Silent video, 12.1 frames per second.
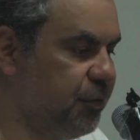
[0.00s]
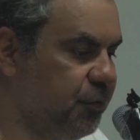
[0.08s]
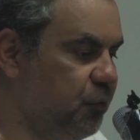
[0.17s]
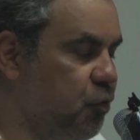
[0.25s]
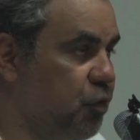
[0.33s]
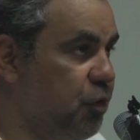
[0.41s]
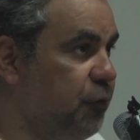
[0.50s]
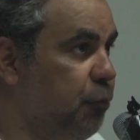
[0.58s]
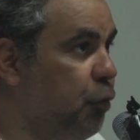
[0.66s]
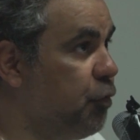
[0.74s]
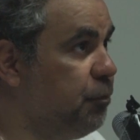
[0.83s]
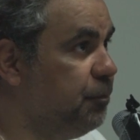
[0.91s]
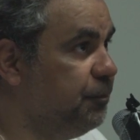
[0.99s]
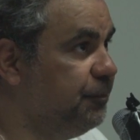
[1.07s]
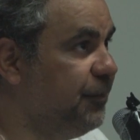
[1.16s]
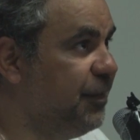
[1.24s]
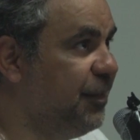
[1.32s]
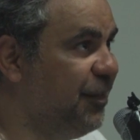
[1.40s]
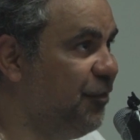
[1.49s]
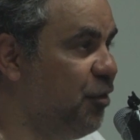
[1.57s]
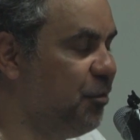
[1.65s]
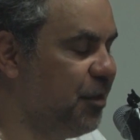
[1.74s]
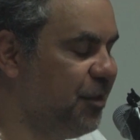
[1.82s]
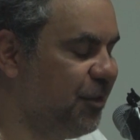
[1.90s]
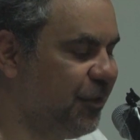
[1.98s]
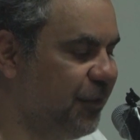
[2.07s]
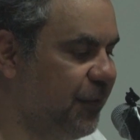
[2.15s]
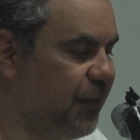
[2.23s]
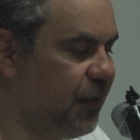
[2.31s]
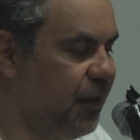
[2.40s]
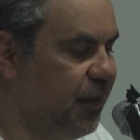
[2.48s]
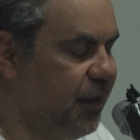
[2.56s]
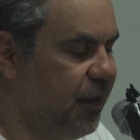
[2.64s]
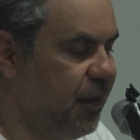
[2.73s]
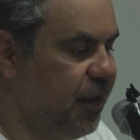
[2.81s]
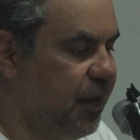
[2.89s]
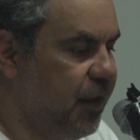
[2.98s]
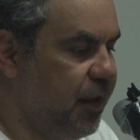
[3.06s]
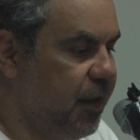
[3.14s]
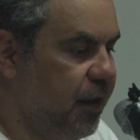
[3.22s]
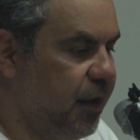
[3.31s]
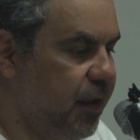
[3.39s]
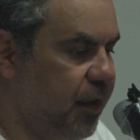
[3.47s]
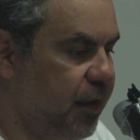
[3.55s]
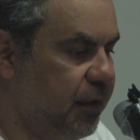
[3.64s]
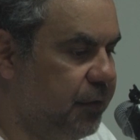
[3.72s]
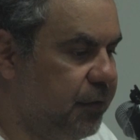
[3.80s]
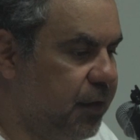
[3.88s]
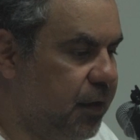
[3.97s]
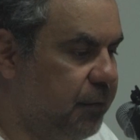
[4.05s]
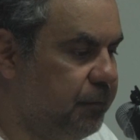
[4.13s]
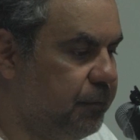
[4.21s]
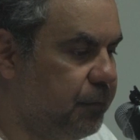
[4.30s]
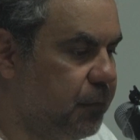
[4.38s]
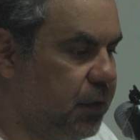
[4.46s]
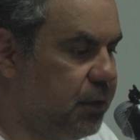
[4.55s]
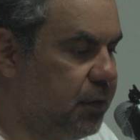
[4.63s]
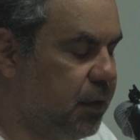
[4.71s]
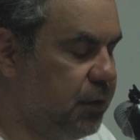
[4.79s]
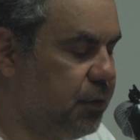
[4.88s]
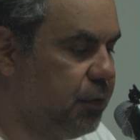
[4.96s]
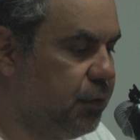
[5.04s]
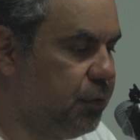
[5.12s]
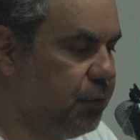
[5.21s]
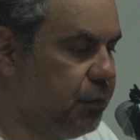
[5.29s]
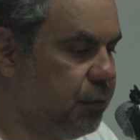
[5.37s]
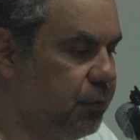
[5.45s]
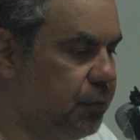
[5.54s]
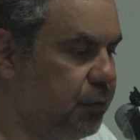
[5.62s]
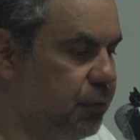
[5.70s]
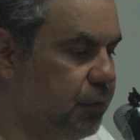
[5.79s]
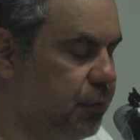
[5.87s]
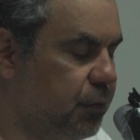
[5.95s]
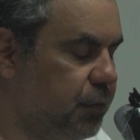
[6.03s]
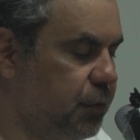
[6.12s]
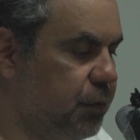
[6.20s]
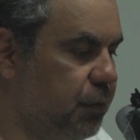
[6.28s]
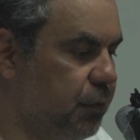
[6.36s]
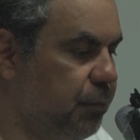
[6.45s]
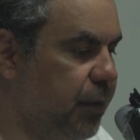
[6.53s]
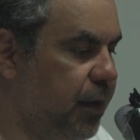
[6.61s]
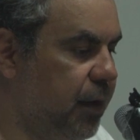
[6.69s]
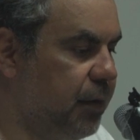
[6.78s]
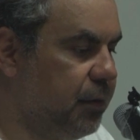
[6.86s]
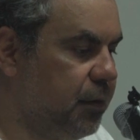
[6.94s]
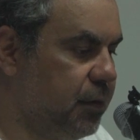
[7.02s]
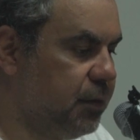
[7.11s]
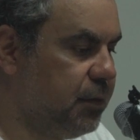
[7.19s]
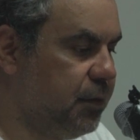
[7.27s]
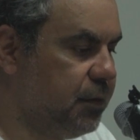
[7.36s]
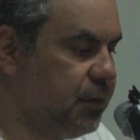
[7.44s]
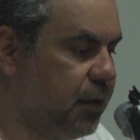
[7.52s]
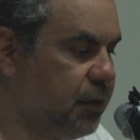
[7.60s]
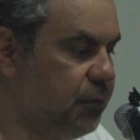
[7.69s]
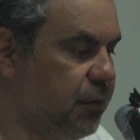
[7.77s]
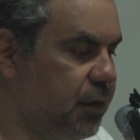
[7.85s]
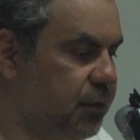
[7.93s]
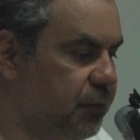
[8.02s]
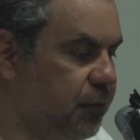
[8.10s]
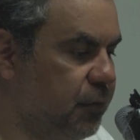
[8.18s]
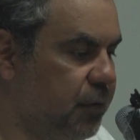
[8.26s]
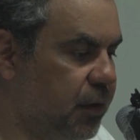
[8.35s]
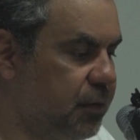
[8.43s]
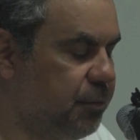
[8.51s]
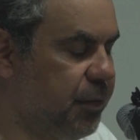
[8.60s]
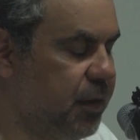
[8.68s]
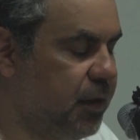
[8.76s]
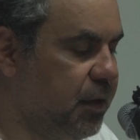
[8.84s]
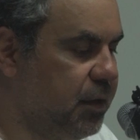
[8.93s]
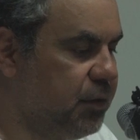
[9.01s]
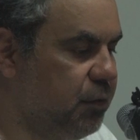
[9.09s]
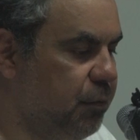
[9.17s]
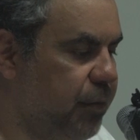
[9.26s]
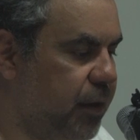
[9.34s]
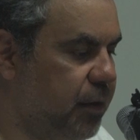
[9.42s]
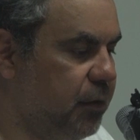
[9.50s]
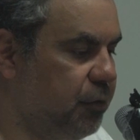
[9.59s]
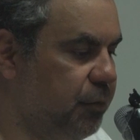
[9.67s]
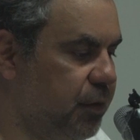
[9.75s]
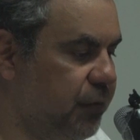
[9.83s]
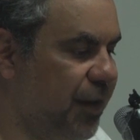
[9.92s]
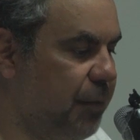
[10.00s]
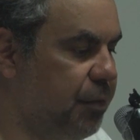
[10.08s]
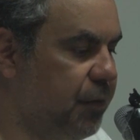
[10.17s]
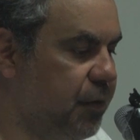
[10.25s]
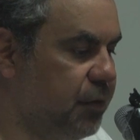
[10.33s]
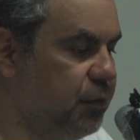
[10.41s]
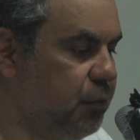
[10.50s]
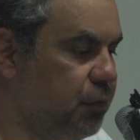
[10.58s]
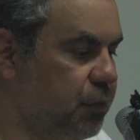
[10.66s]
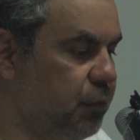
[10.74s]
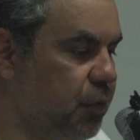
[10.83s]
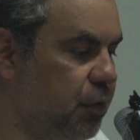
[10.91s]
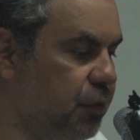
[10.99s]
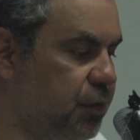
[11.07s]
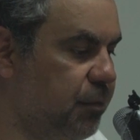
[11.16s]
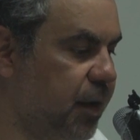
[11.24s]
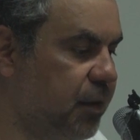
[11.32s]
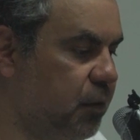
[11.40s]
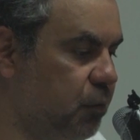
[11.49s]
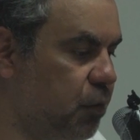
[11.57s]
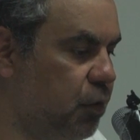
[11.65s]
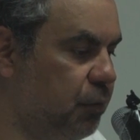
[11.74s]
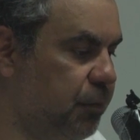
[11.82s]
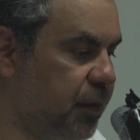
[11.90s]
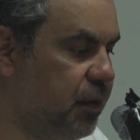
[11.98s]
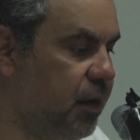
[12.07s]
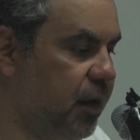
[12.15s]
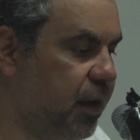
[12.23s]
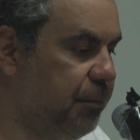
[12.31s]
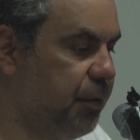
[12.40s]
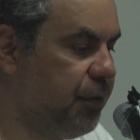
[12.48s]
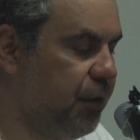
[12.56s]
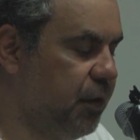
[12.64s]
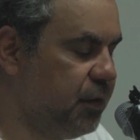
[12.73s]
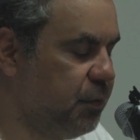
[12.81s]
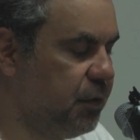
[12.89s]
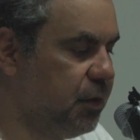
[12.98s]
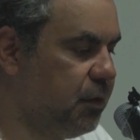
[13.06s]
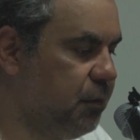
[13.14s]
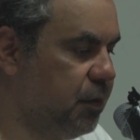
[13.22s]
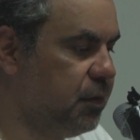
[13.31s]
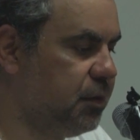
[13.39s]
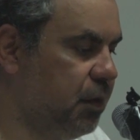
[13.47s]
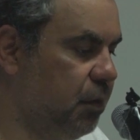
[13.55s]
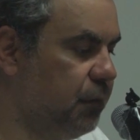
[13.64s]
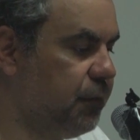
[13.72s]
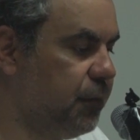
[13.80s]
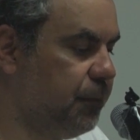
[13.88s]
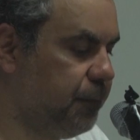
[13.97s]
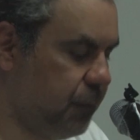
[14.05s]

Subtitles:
ward off boredom of what we do, and he said to impart, and he said the second reason for us being here is to impart a little bit of empathy towards the world, to make the world empathise with itself.